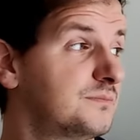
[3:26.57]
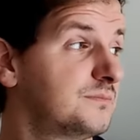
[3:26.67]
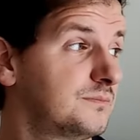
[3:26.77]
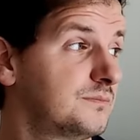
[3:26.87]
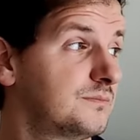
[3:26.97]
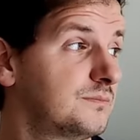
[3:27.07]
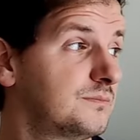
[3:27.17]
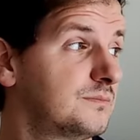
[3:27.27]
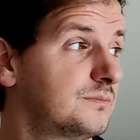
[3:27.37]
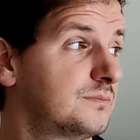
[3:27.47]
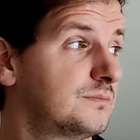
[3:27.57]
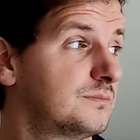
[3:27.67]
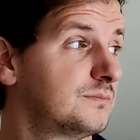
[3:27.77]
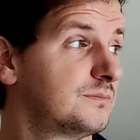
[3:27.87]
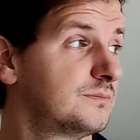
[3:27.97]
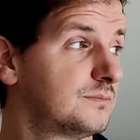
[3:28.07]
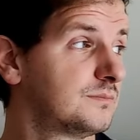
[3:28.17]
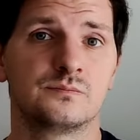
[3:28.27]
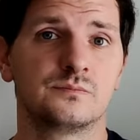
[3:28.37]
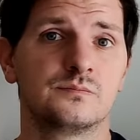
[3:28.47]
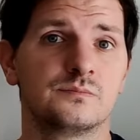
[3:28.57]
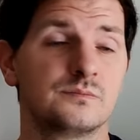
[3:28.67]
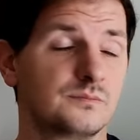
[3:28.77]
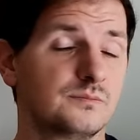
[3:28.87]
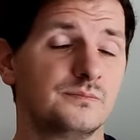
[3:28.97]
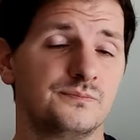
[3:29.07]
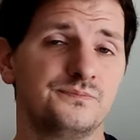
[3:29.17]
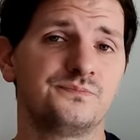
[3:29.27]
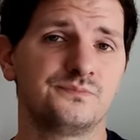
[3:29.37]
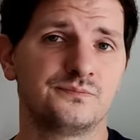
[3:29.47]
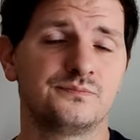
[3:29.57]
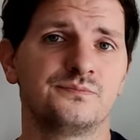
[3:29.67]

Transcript: This person isn't speaking.